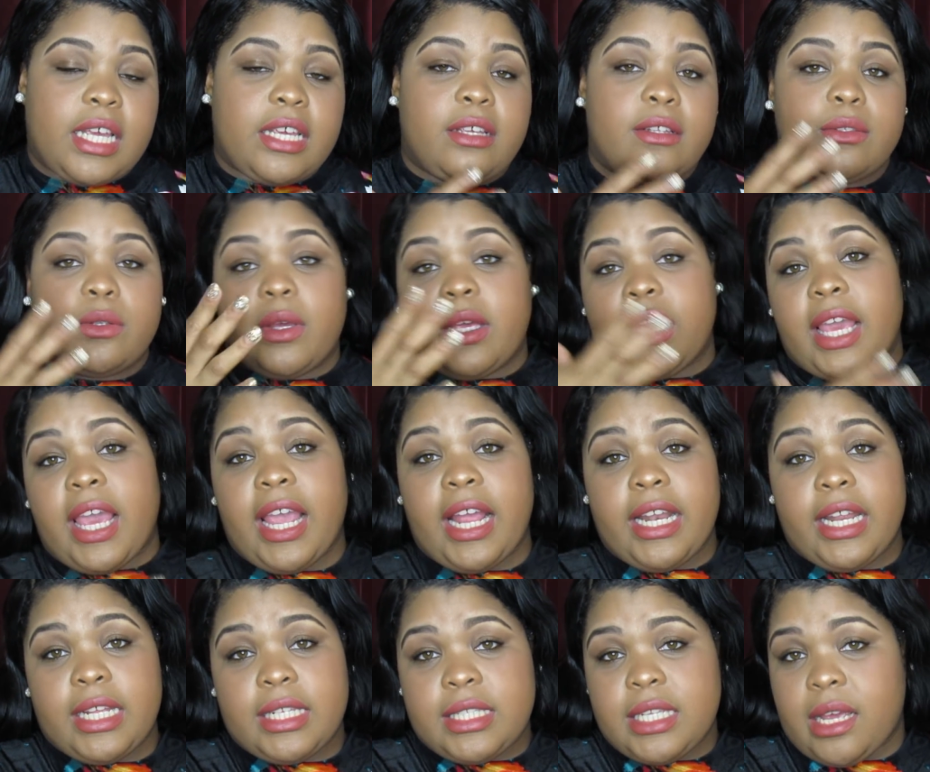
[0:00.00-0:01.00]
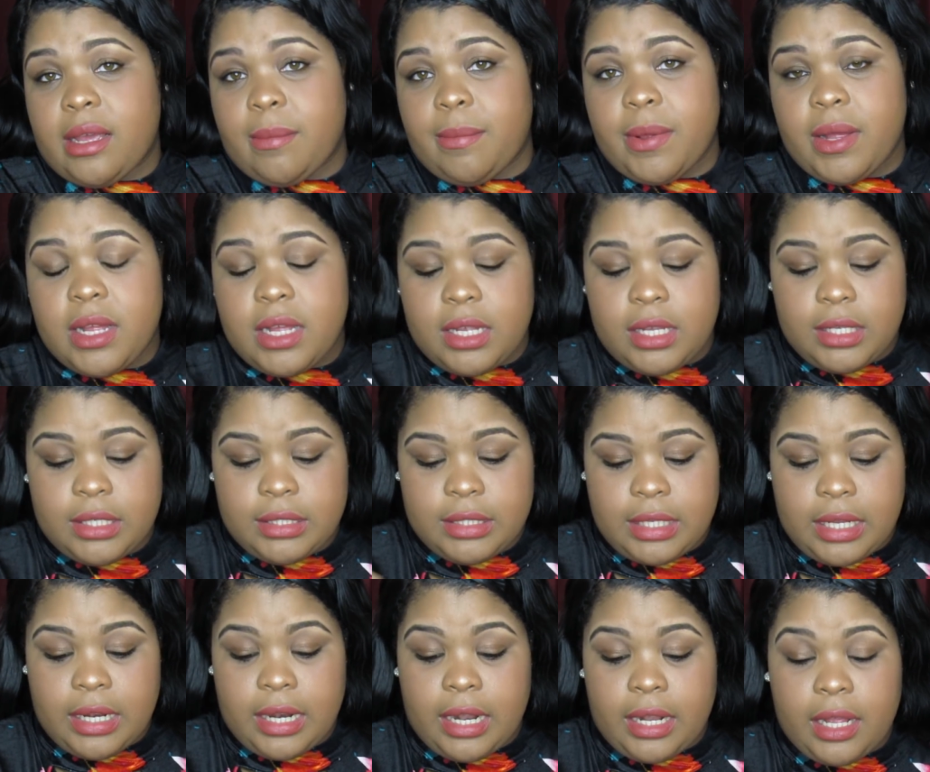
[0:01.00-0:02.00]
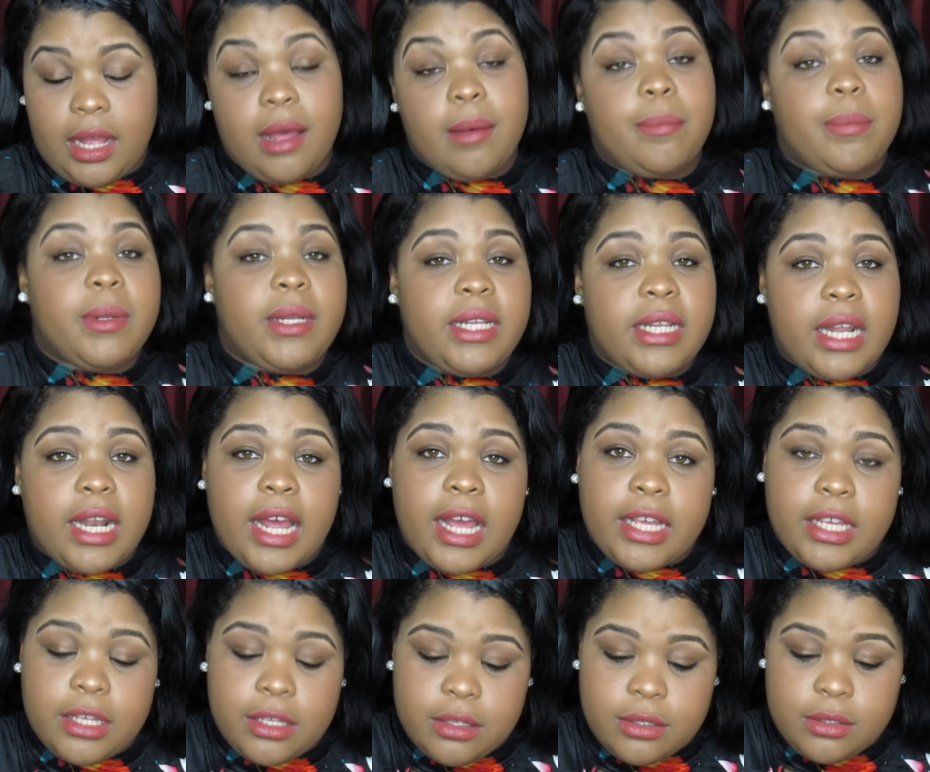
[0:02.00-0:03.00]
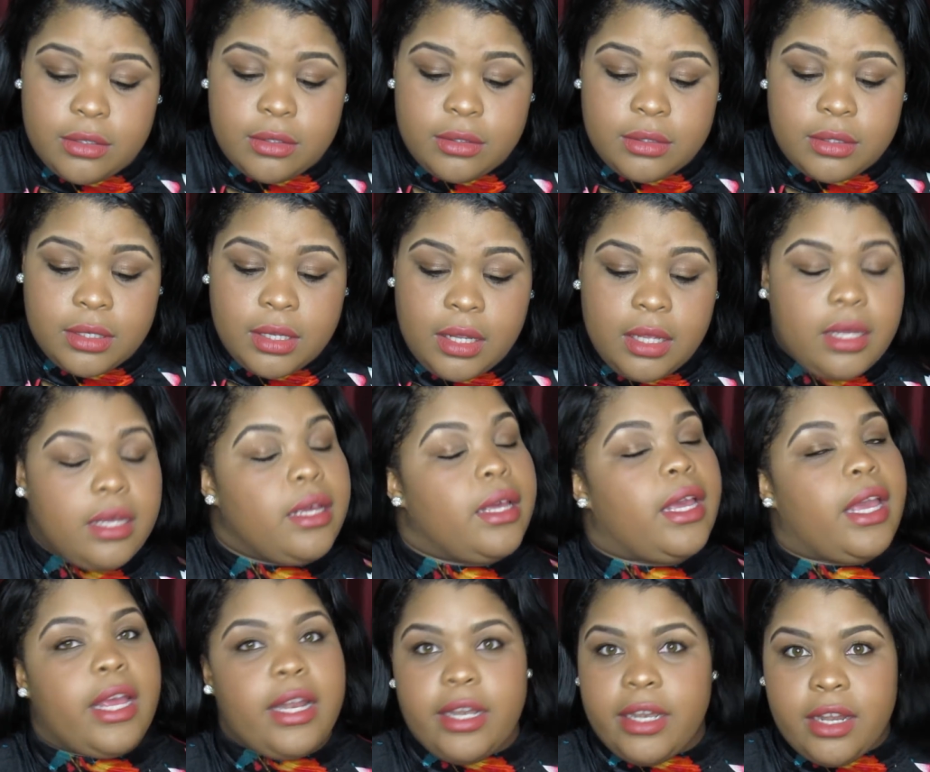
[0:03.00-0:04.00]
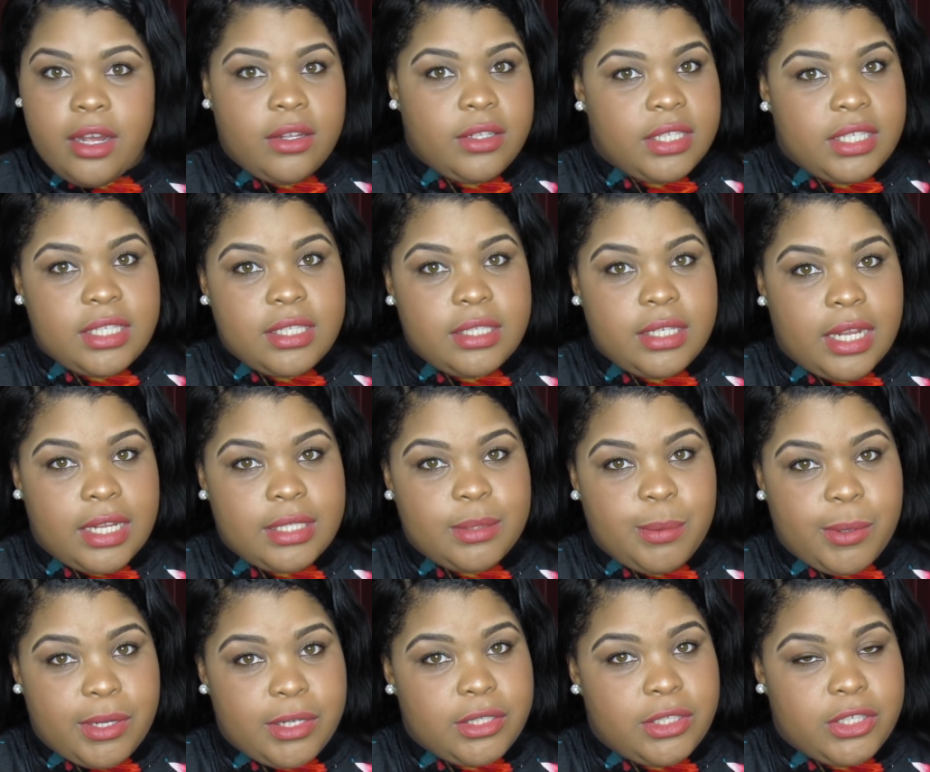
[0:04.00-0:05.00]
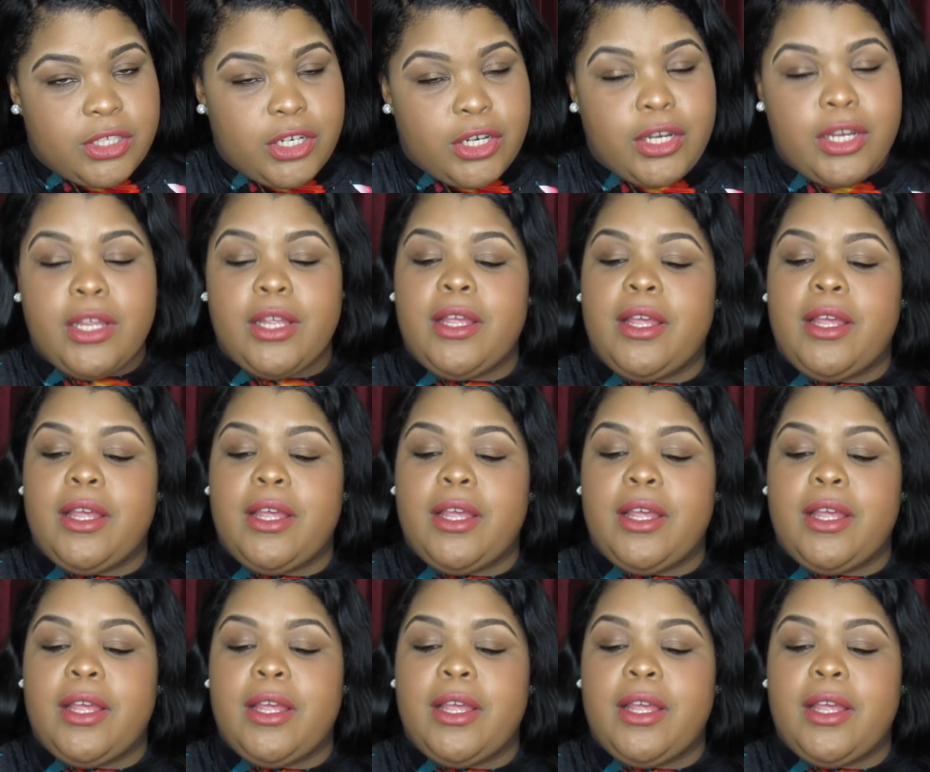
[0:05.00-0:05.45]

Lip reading: I use organic tampons, and the company that I use, and no, this is not sponsored,